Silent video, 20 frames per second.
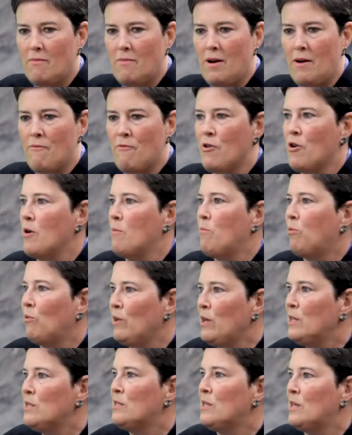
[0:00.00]
very
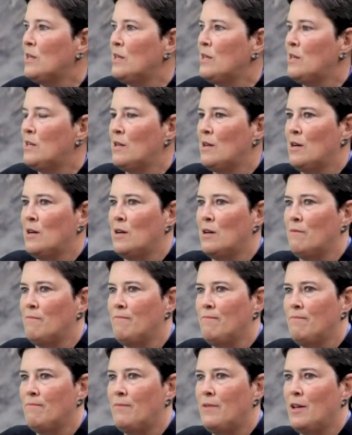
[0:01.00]
pleased that
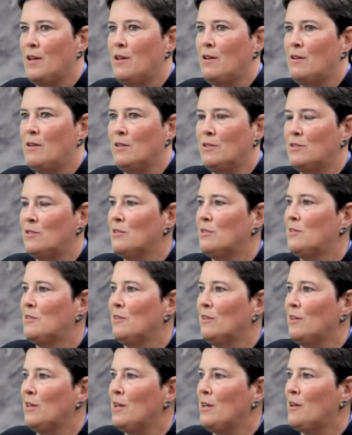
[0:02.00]
they
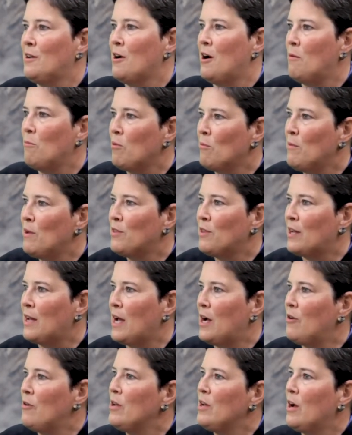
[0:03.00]
consistently compliment the
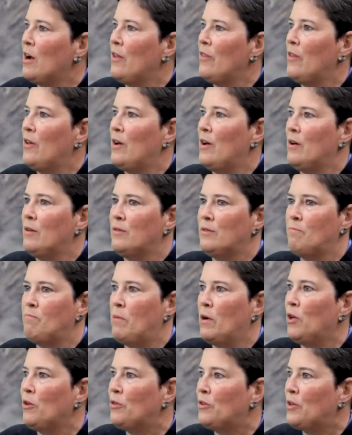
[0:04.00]
county on the
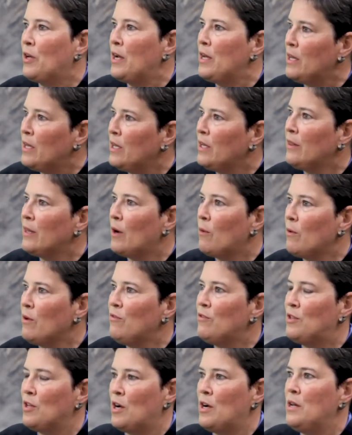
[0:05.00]
belt tightening that
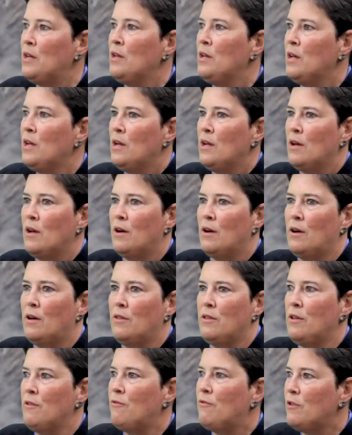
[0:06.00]
we've done,
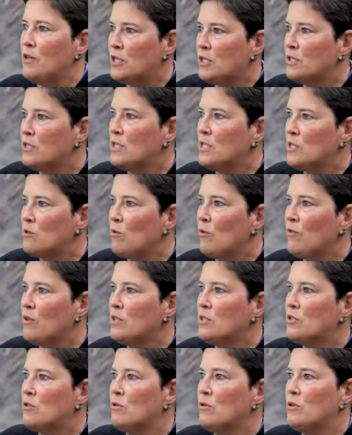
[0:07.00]
the efficiencies we've
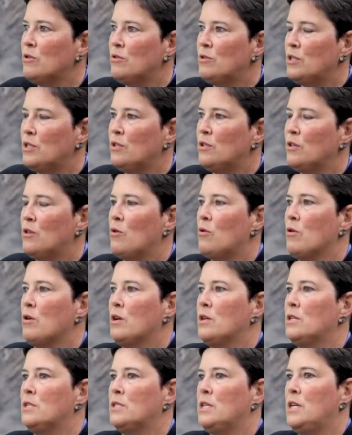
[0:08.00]
introduced into the
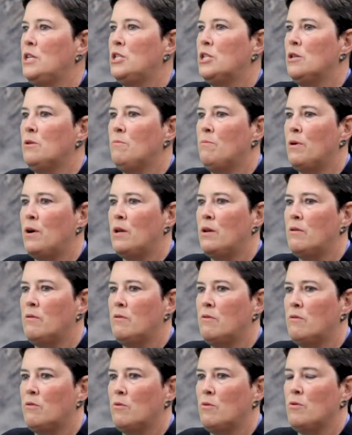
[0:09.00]
organization,
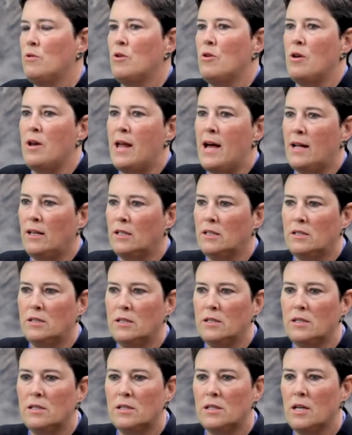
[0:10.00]
but through their
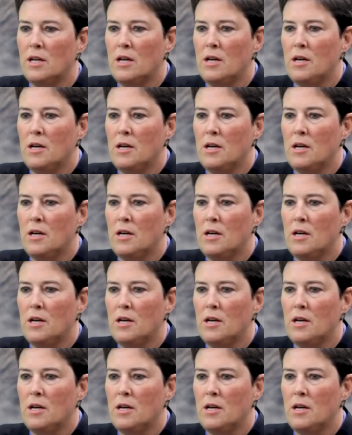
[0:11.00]
analysis,